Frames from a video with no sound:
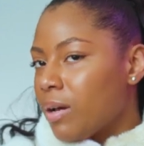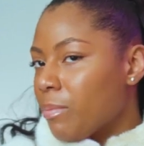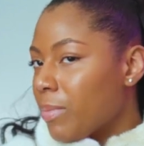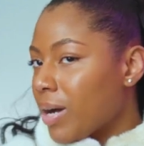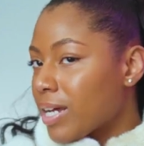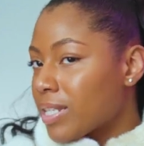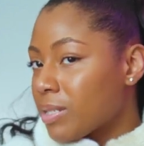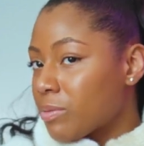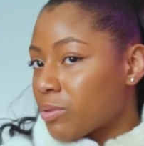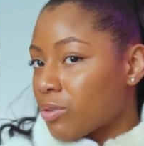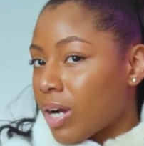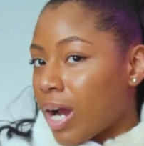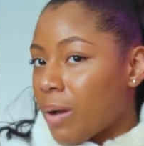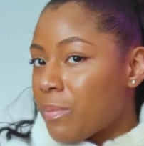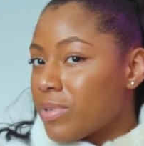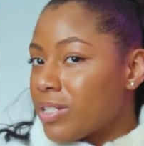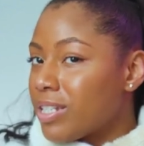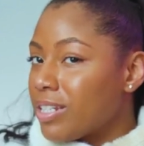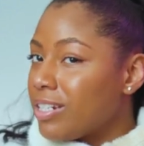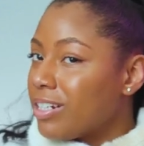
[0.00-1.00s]
By
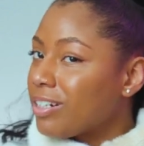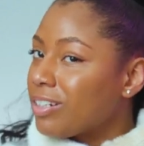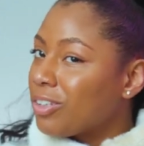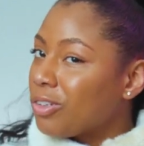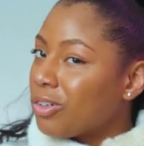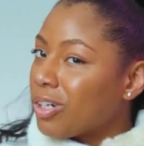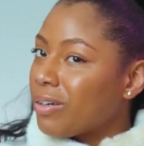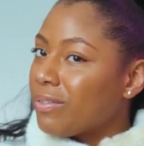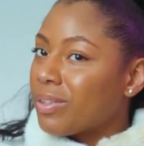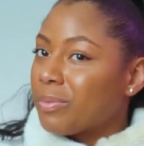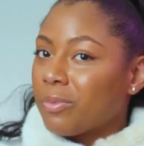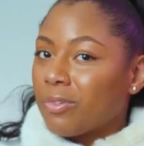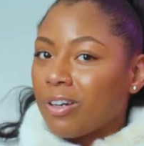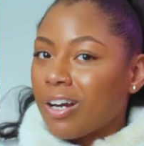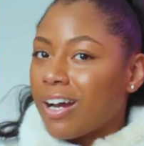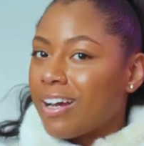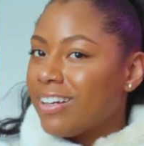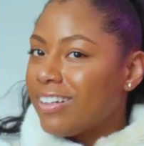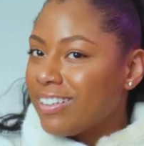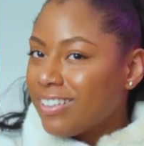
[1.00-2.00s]
subscribing to Dear Glory with
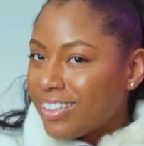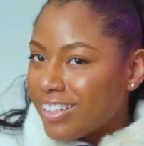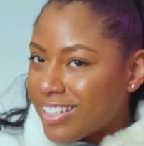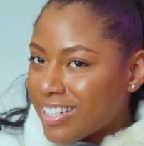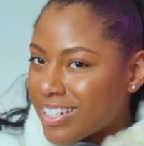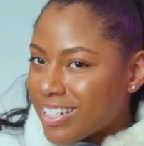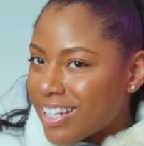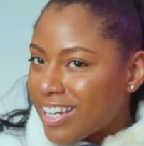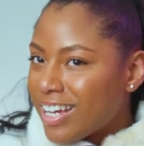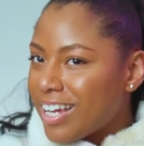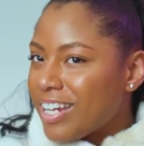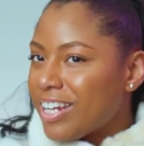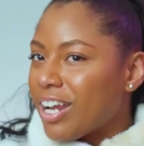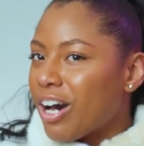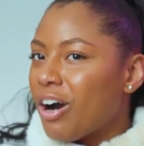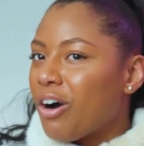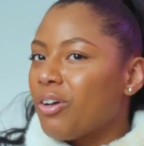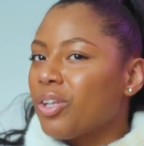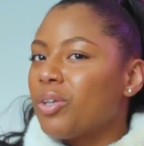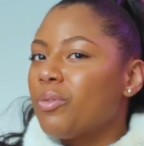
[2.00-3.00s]
Moriah Alise,
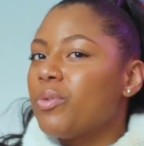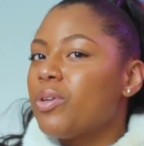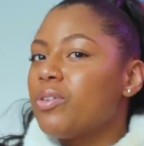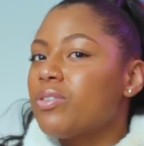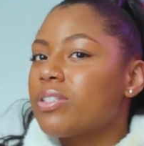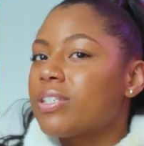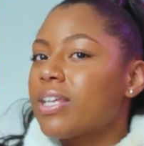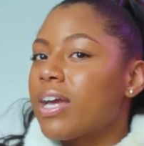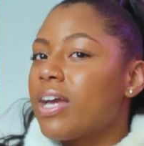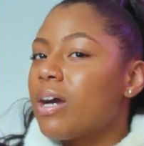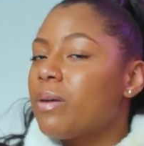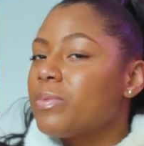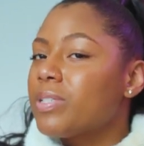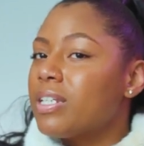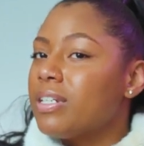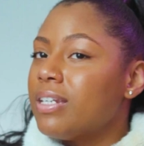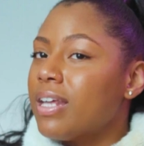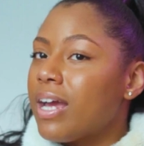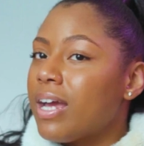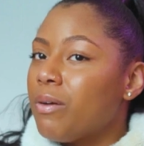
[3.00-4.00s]
not only will you stay up
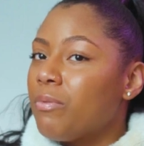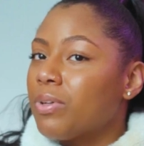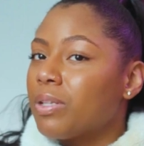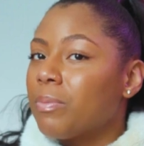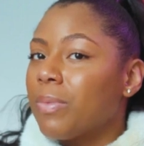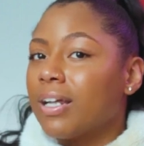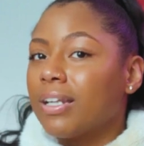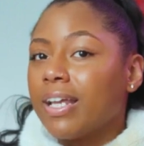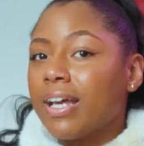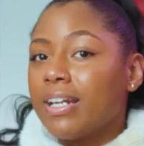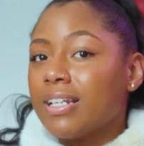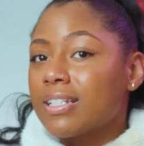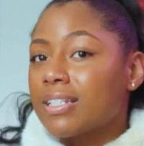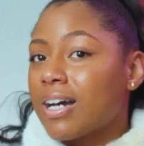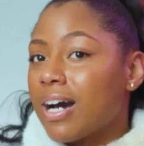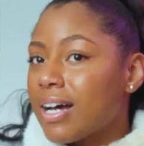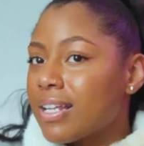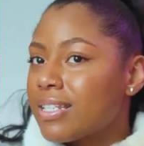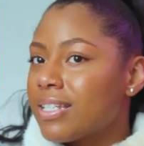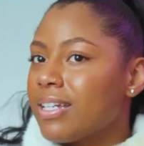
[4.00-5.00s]
to date with my latest
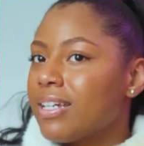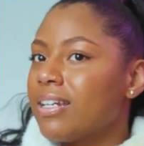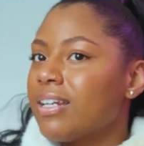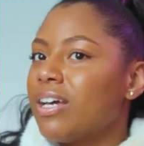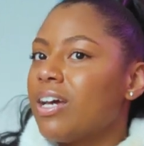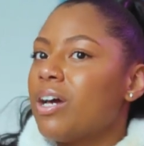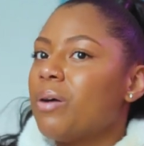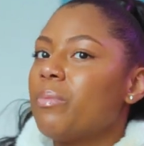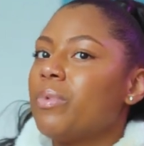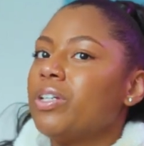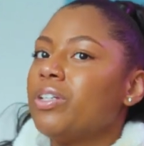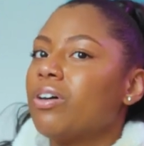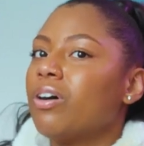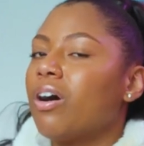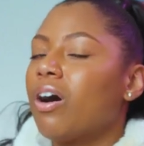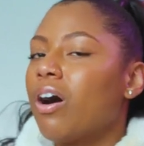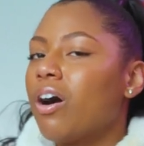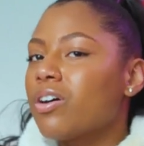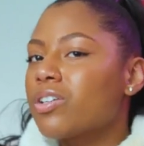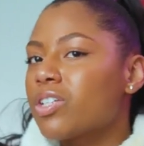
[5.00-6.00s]
content, but you'll
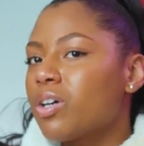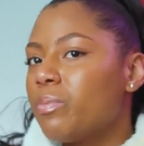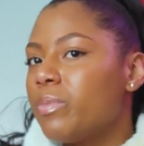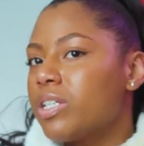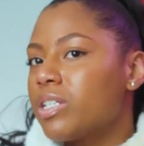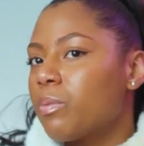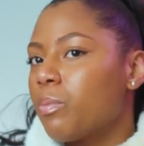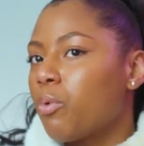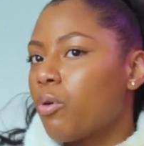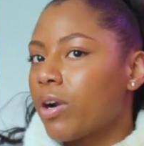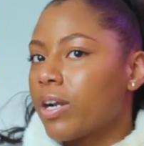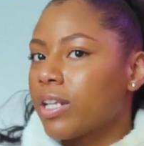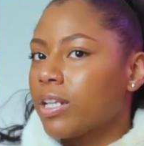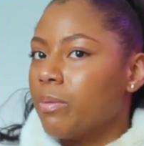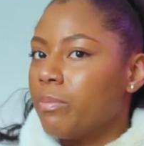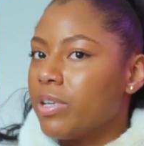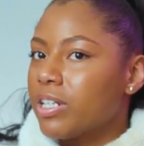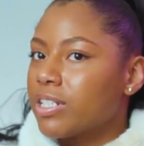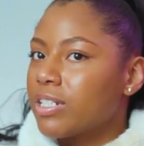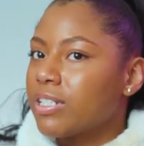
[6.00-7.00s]
also be supporting the
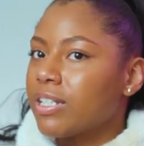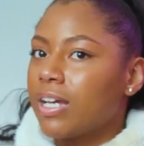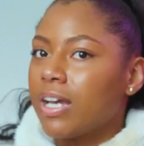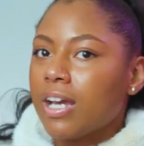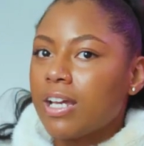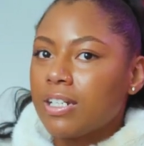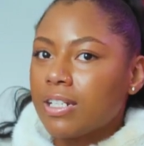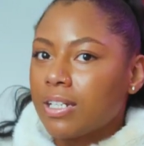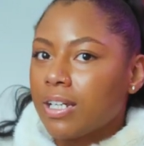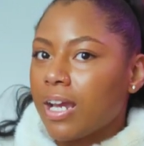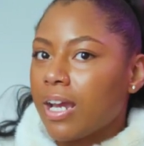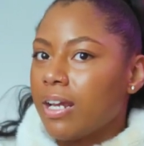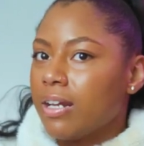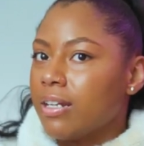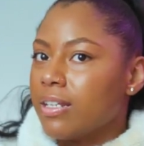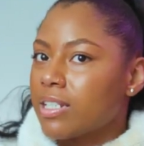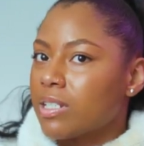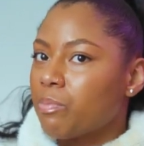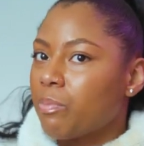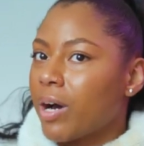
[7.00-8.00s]
mission to educate and
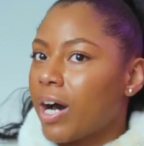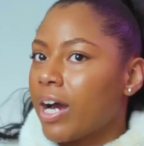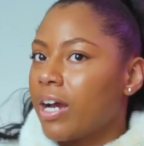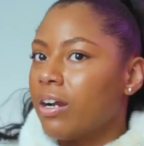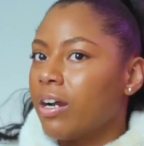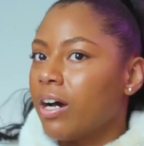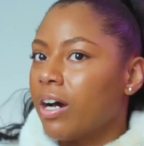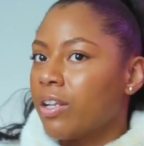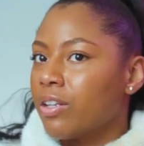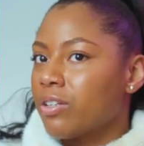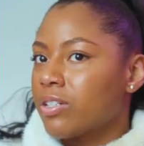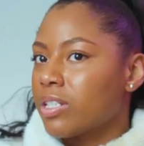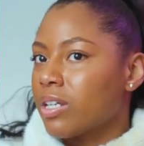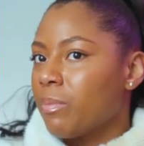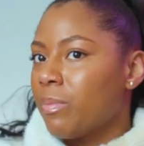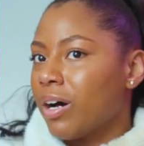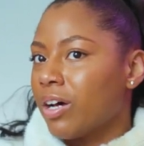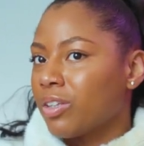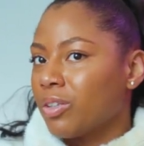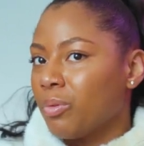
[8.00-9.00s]
inspire others
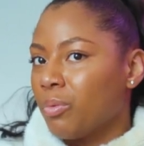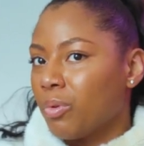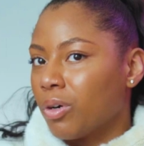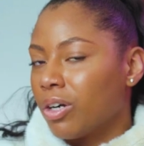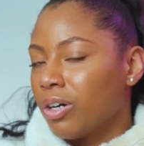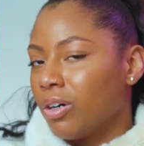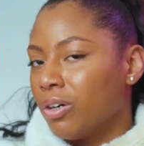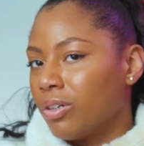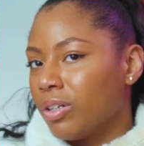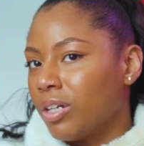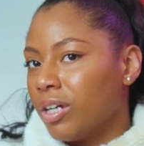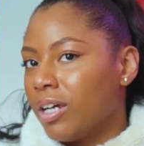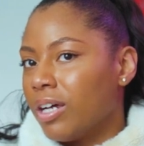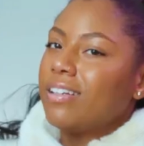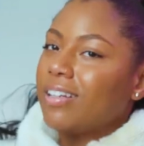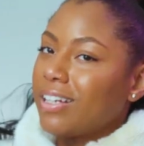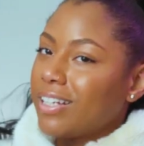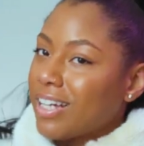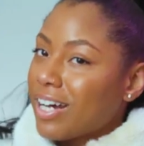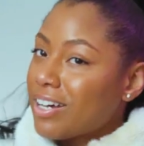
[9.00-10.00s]
about the world.
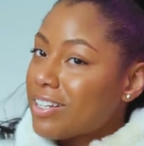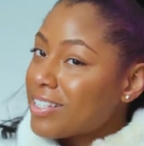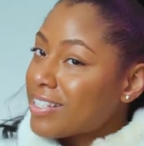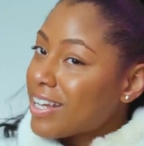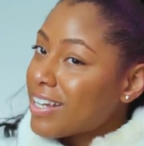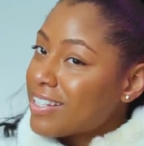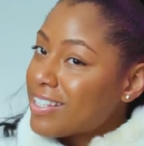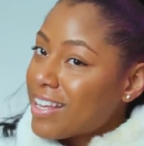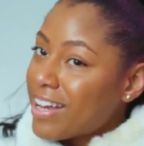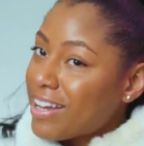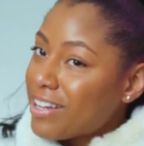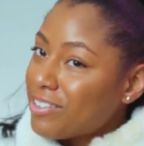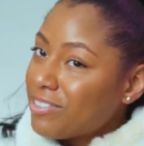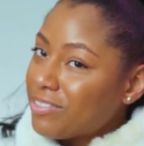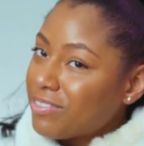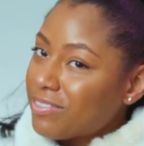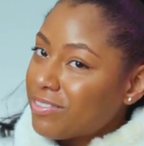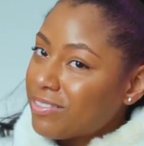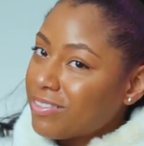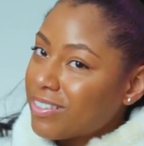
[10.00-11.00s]
Now y'all stay
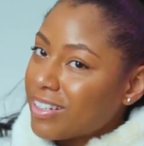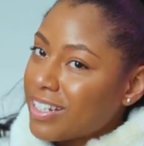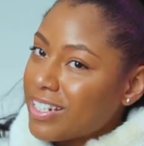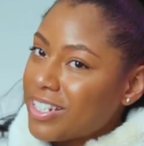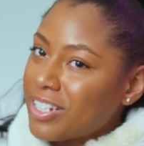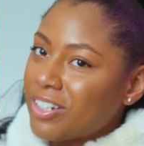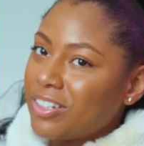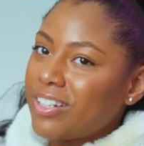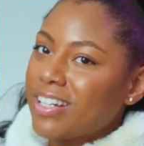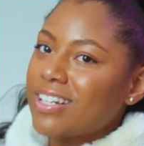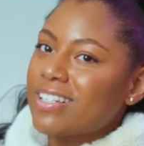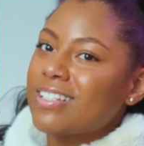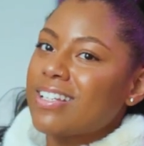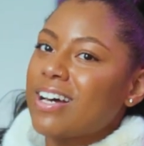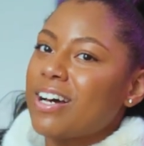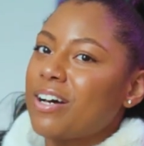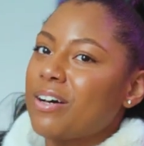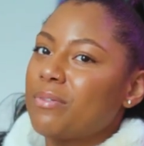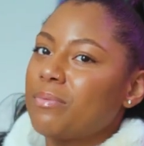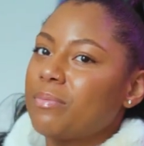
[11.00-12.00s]
safe. Until next
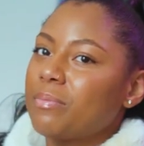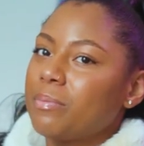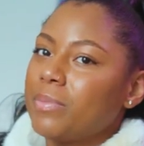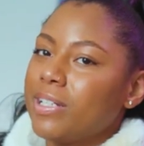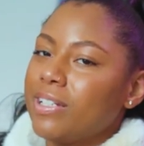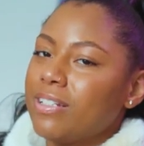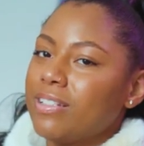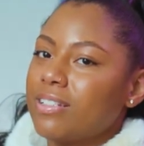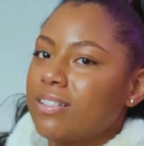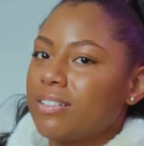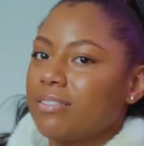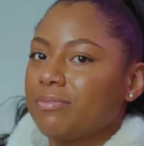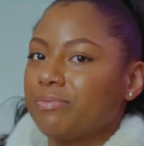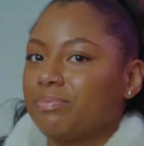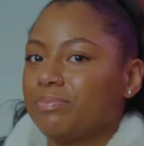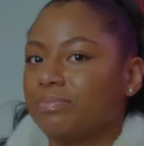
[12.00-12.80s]
time, peace.